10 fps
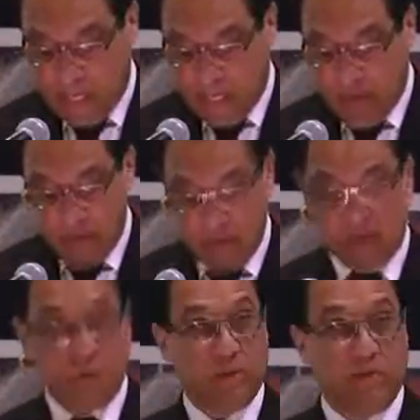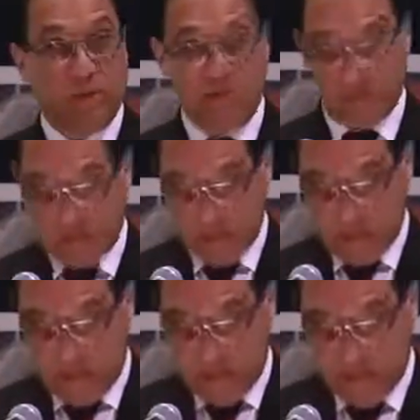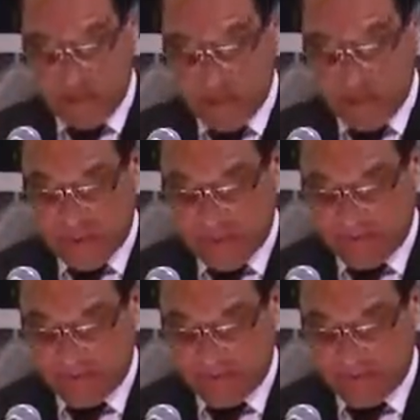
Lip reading: it had reached with the previous administration.